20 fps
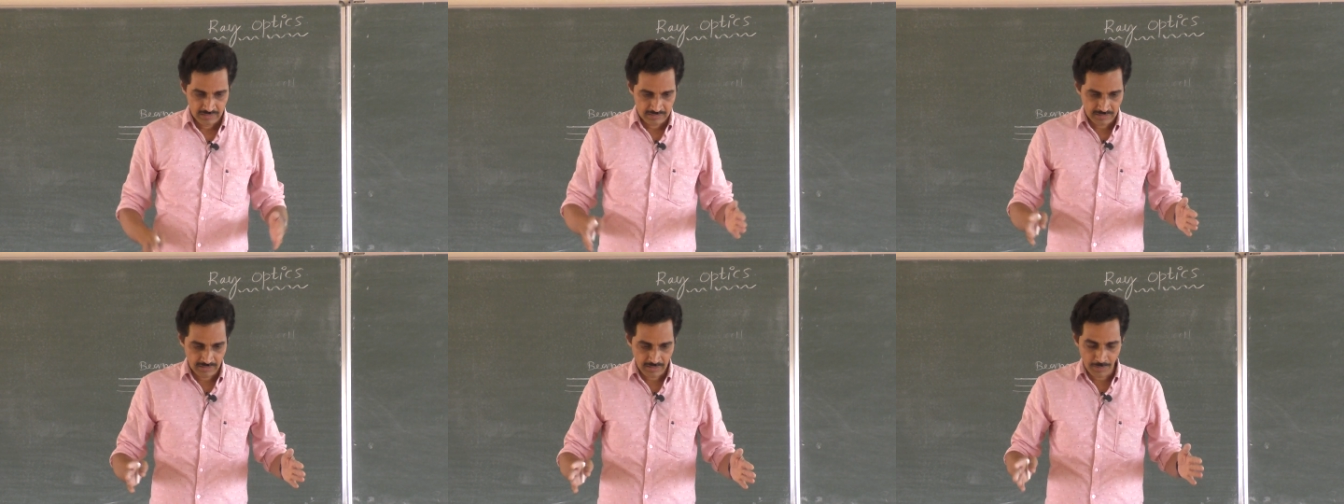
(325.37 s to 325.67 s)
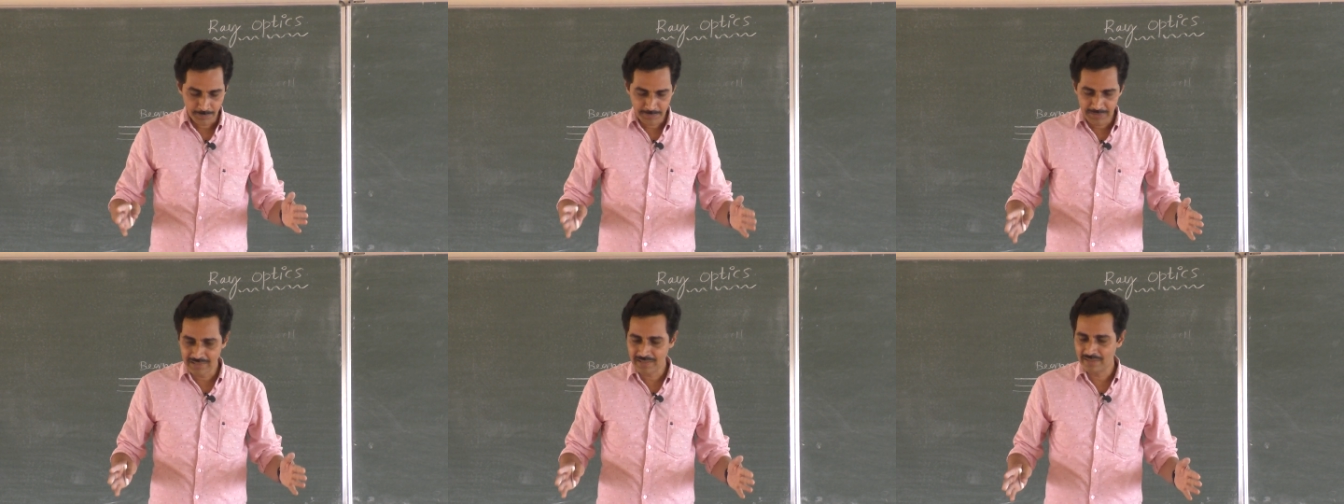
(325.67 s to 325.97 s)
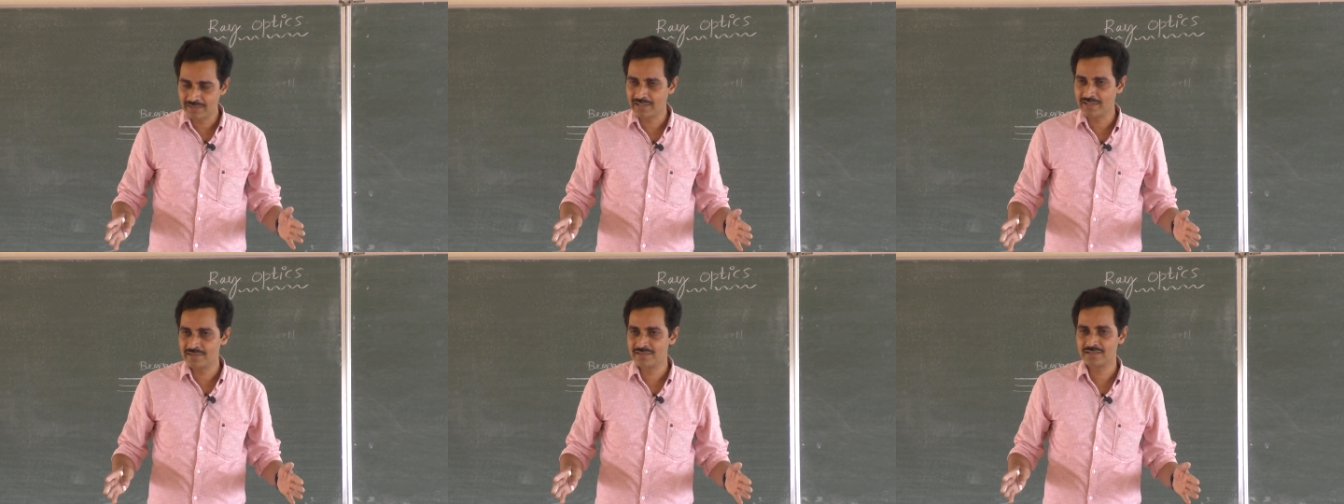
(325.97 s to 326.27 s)
the
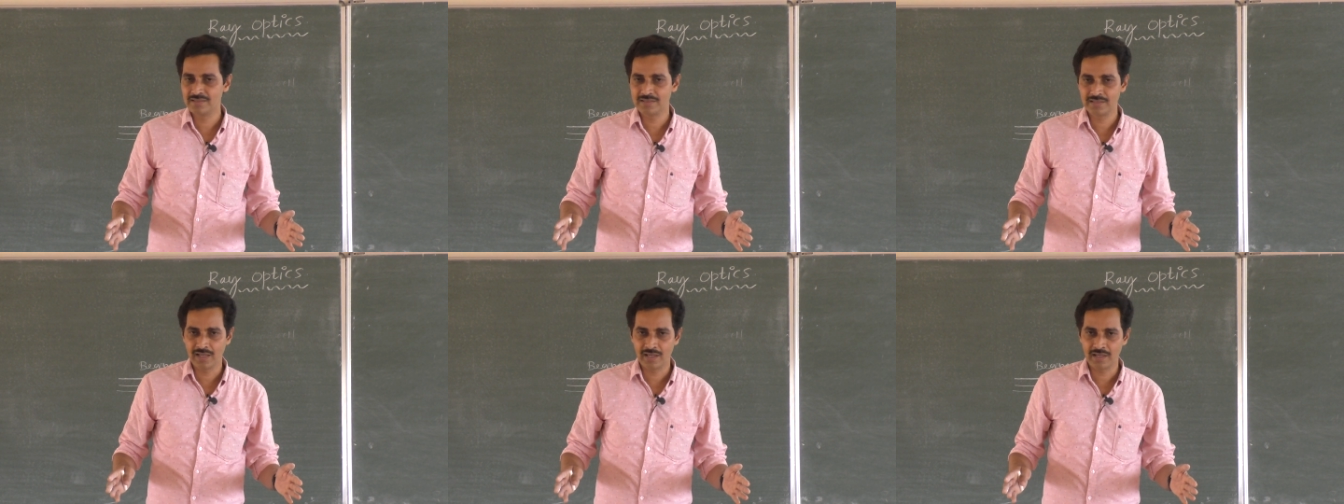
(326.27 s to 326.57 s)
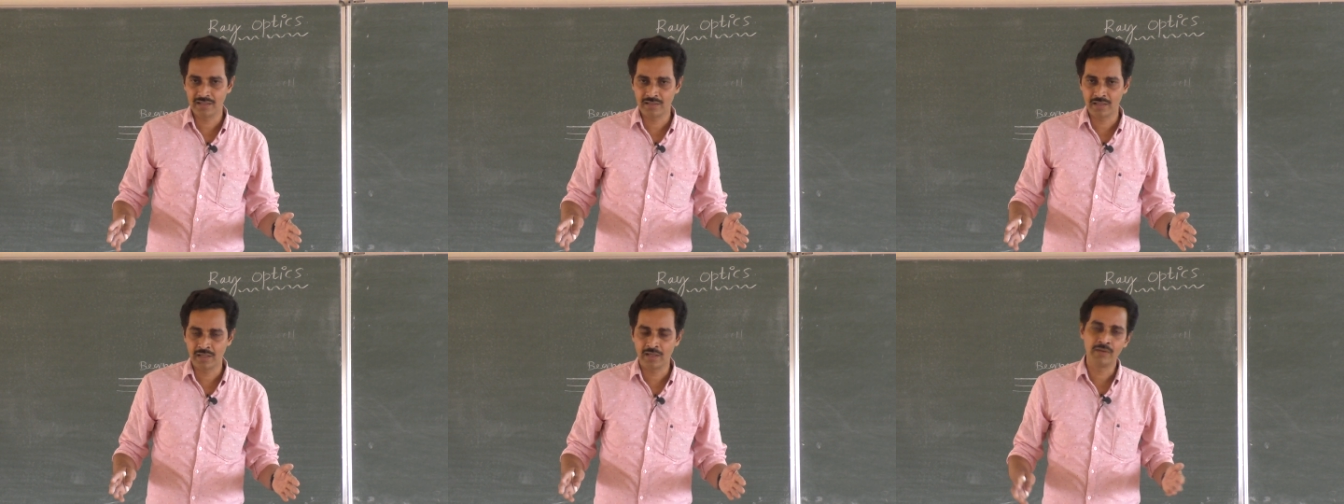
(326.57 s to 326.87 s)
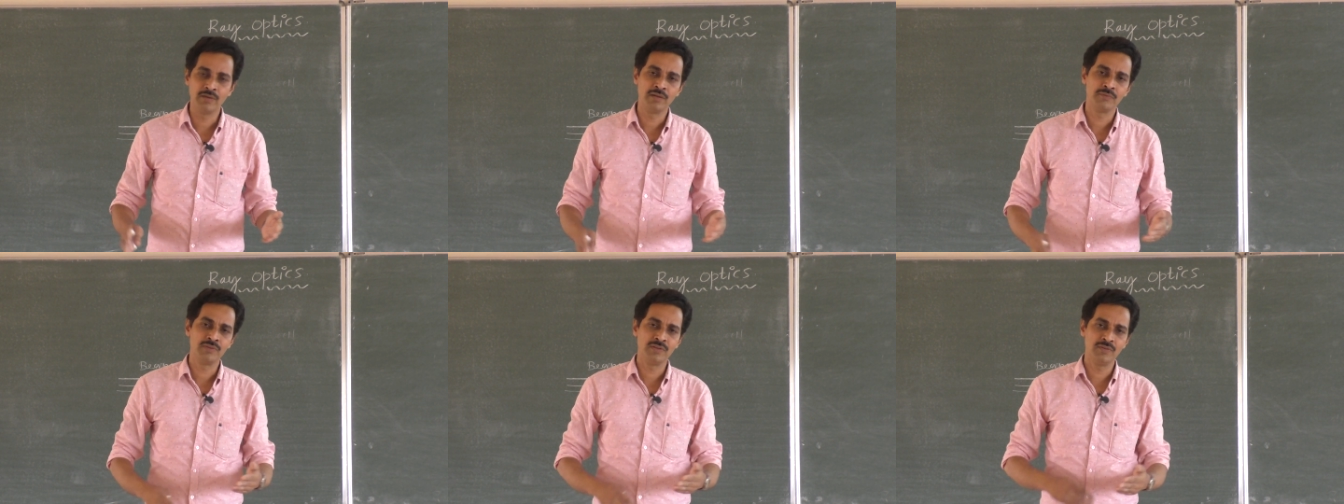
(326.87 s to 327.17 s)
optical density and
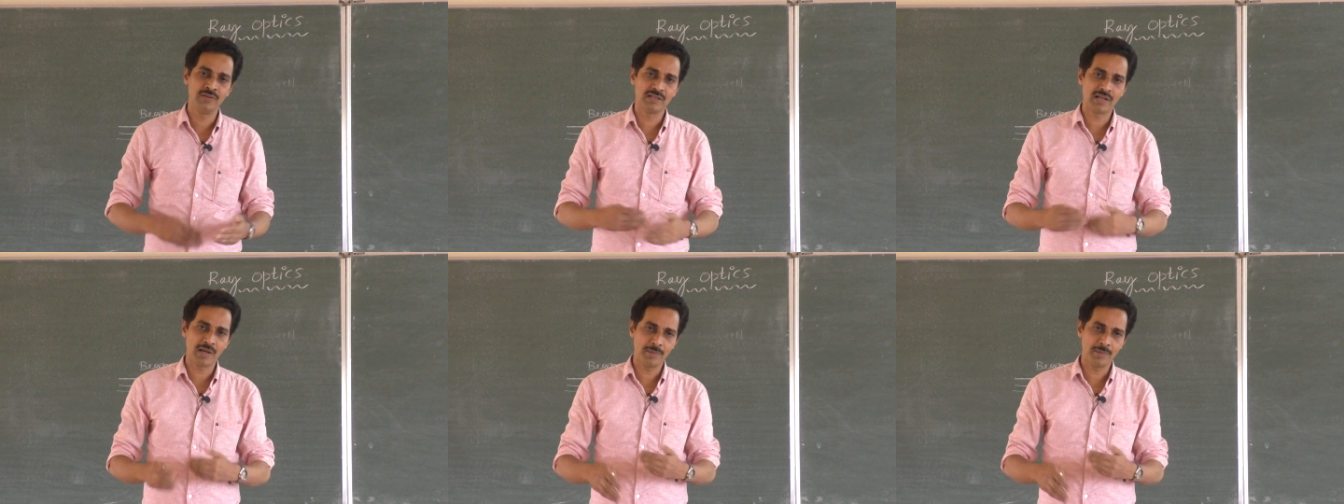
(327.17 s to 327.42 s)
uh, we will